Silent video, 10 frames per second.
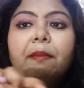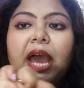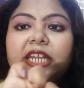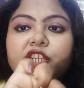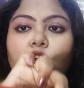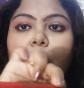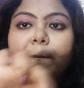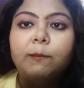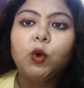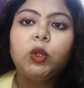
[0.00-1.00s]
matte
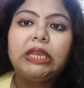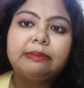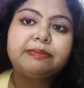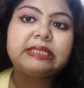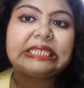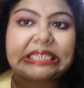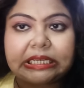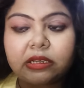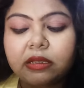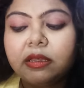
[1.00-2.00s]
combo
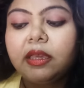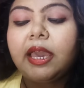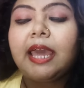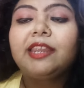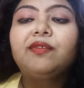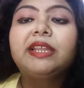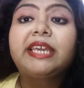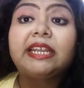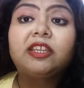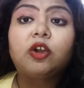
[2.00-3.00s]
lipstick, and you will
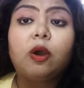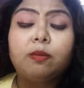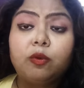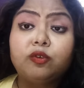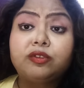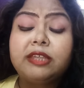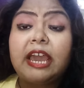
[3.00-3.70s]
get the combos.